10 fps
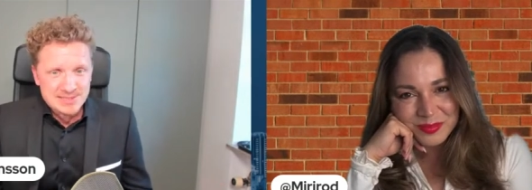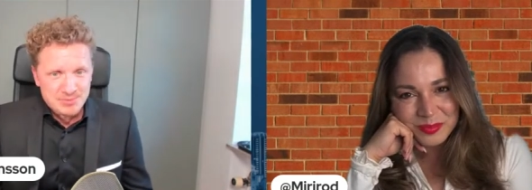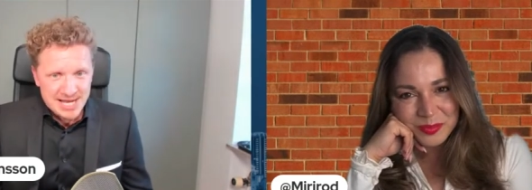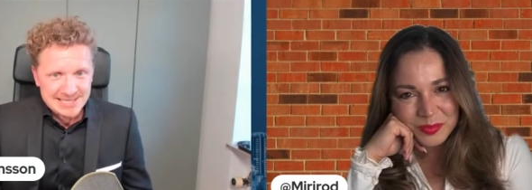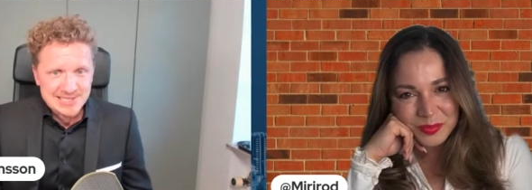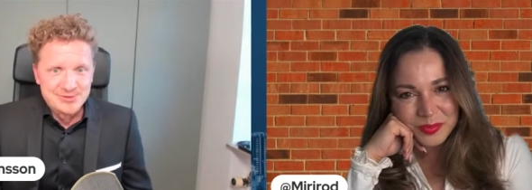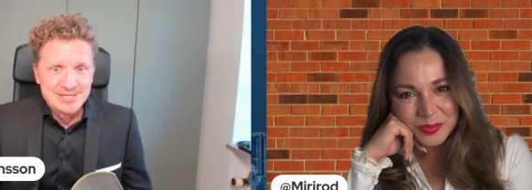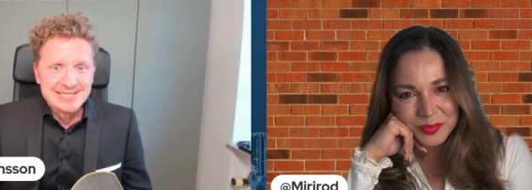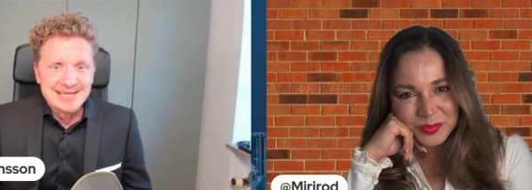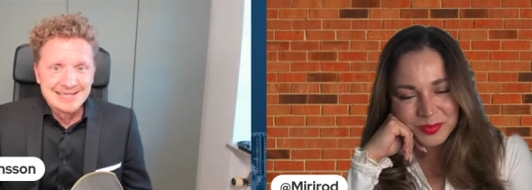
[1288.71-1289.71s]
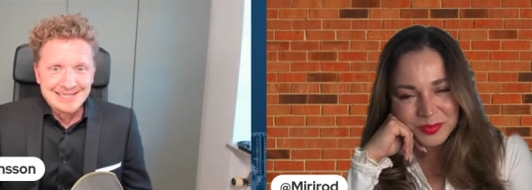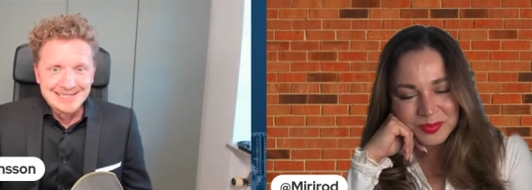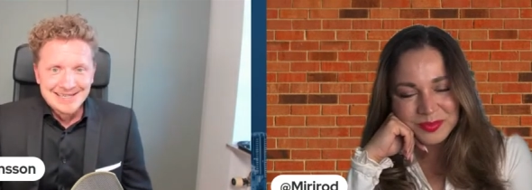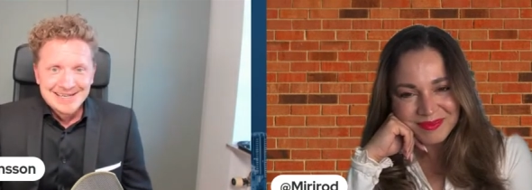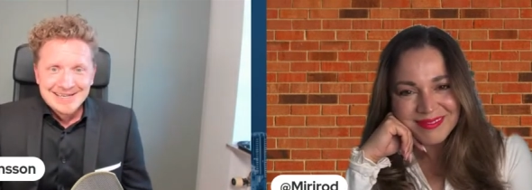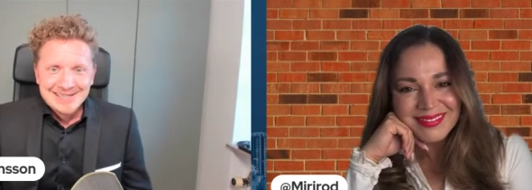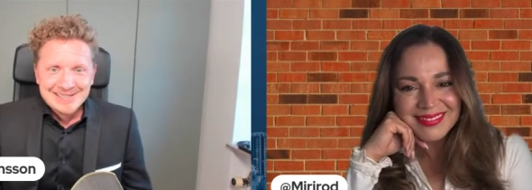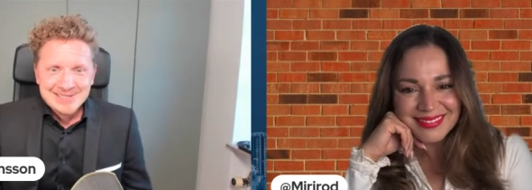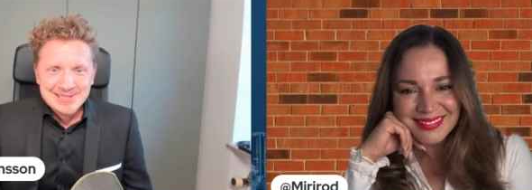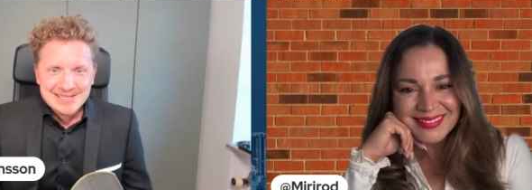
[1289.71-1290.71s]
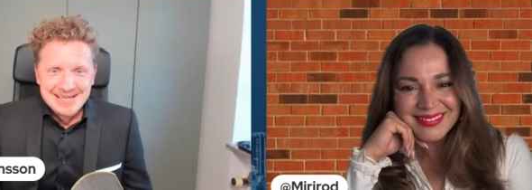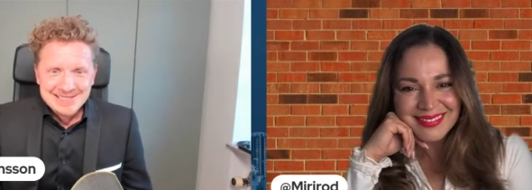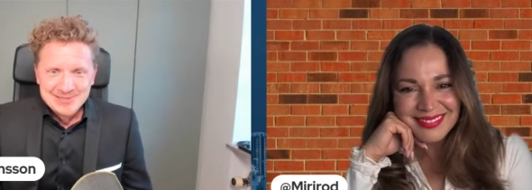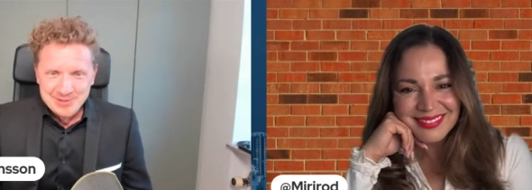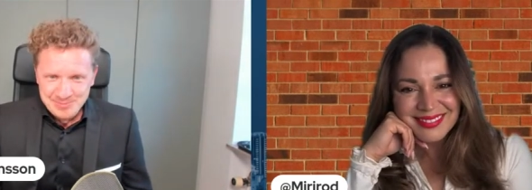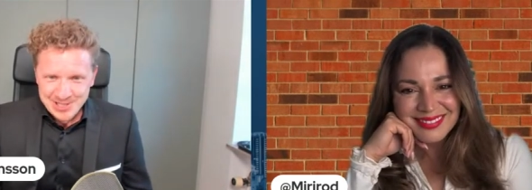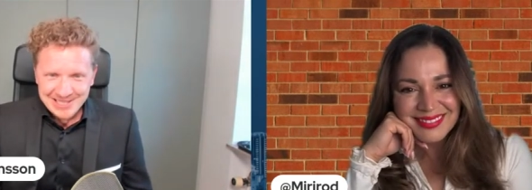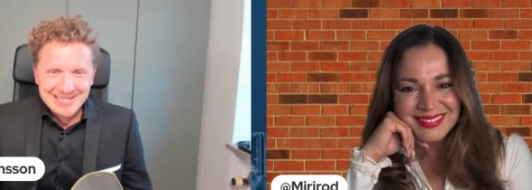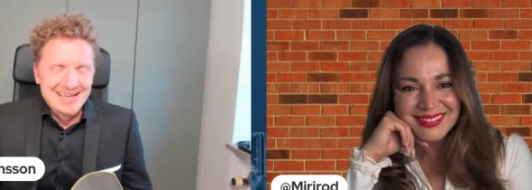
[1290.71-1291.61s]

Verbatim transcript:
Speaker 1: It's brand storytelling. It's uh, that's your book,